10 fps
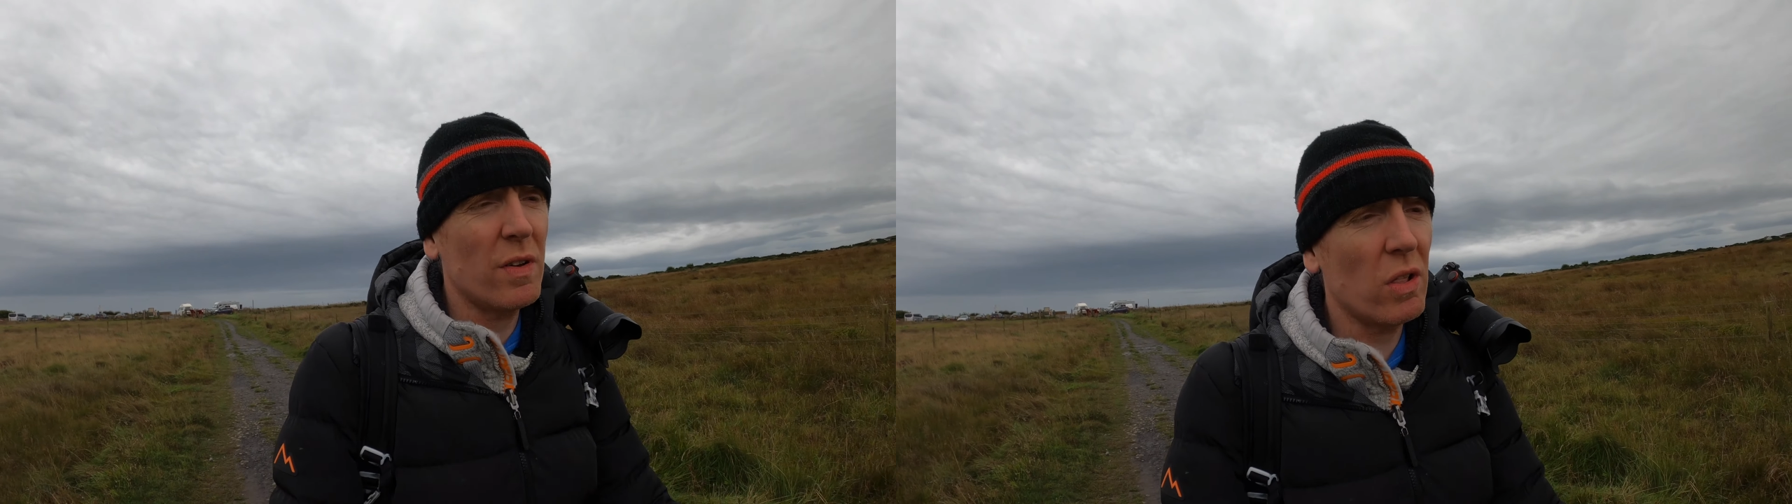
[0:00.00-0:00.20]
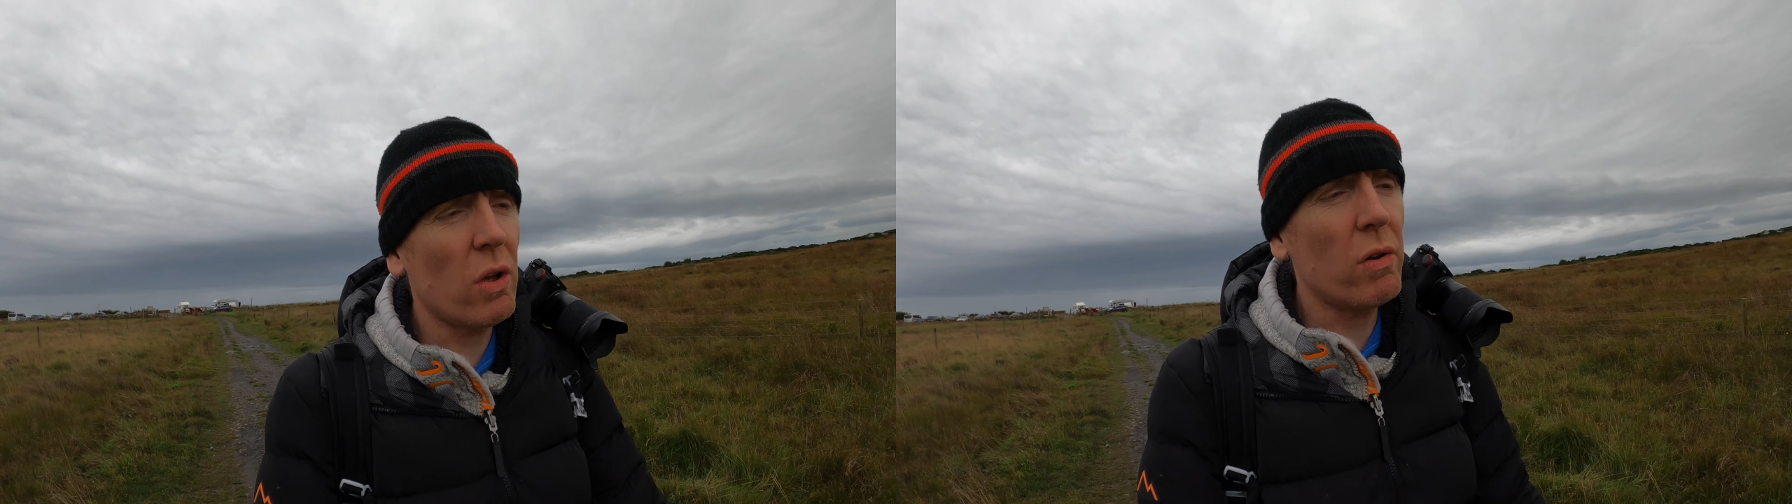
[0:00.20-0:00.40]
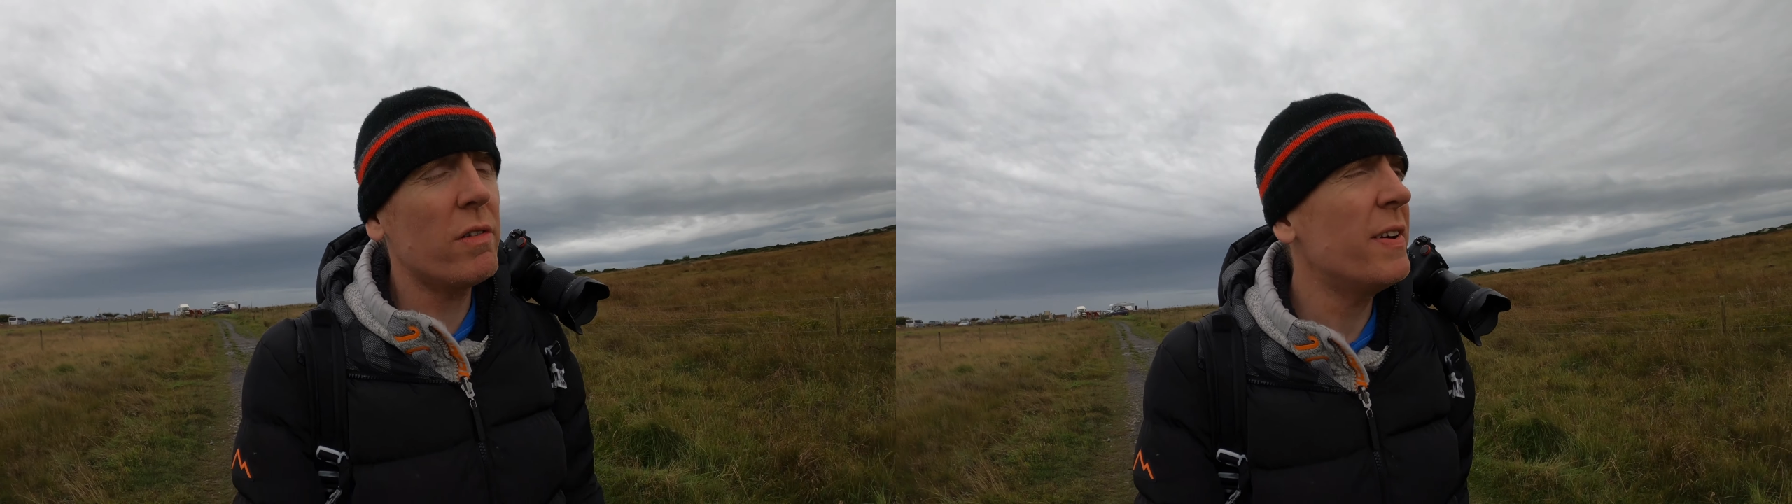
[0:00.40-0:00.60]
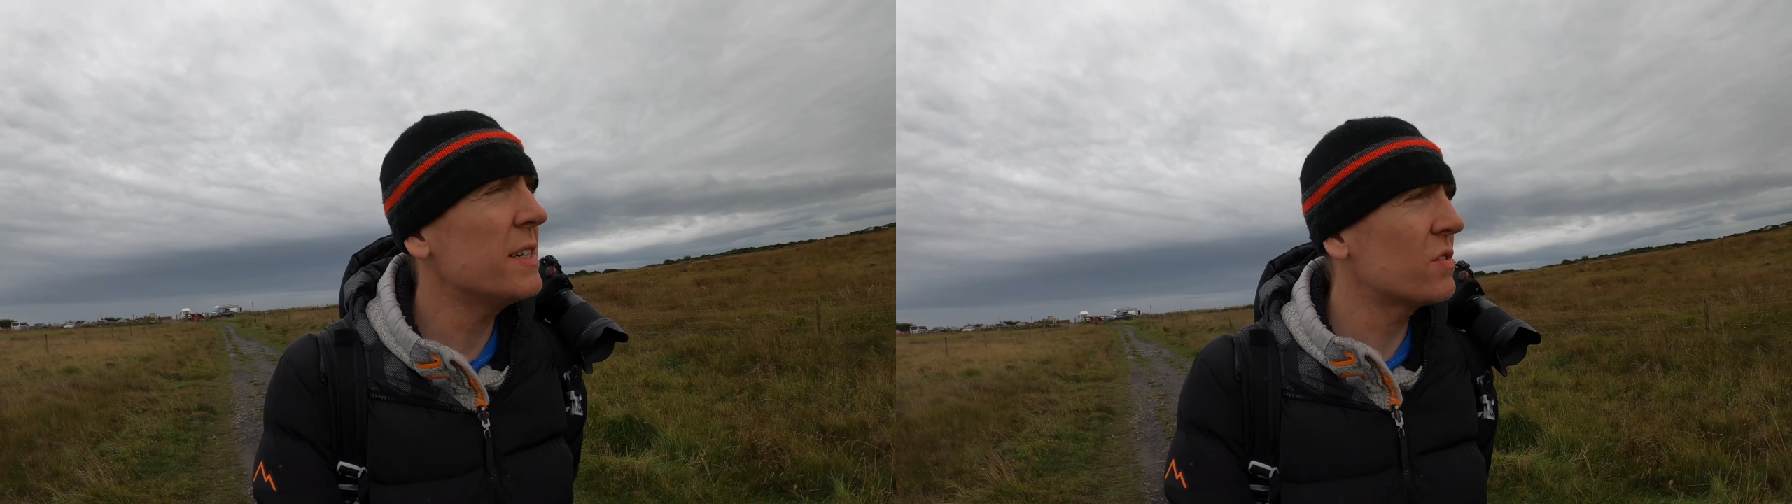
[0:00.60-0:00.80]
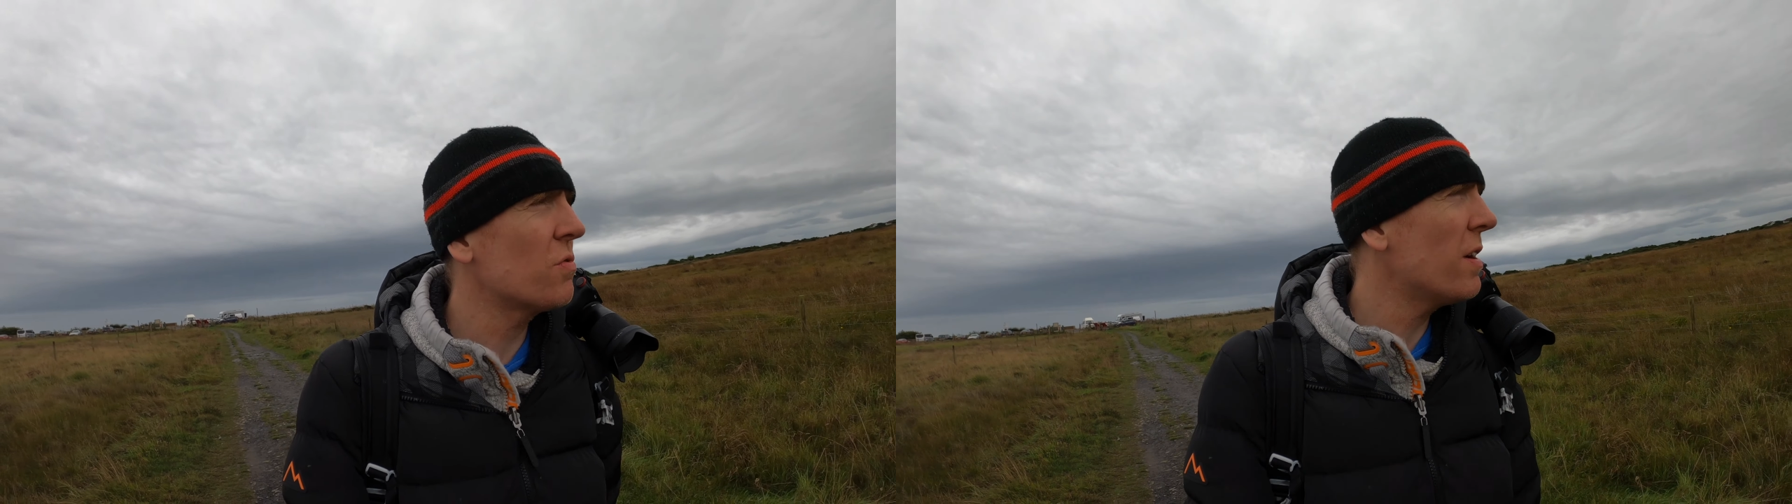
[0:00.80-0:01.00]
lot of
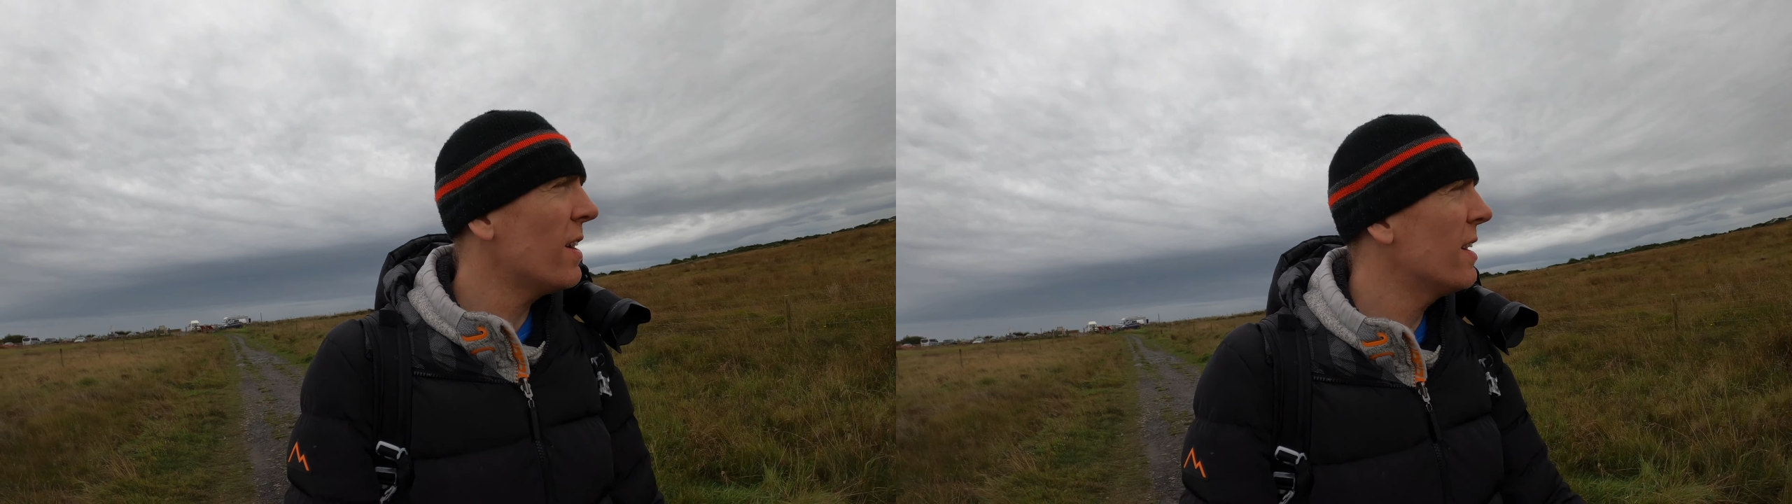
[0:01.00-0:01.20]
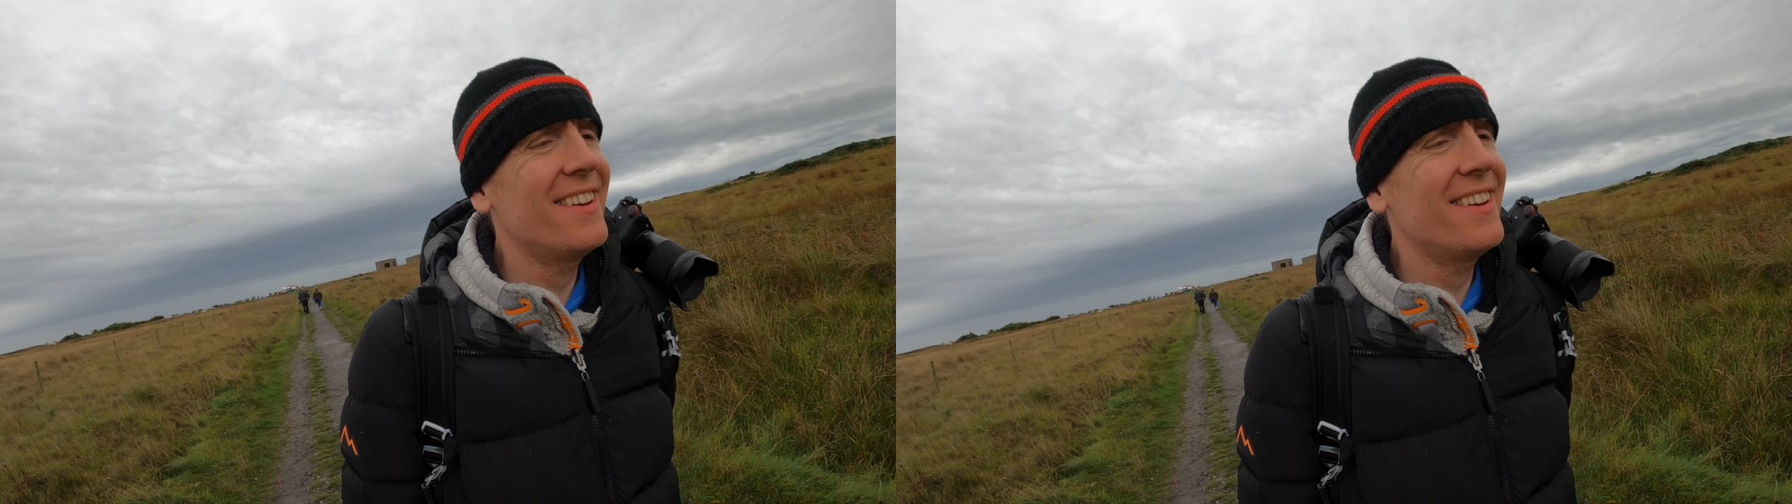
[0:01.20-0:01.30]
history.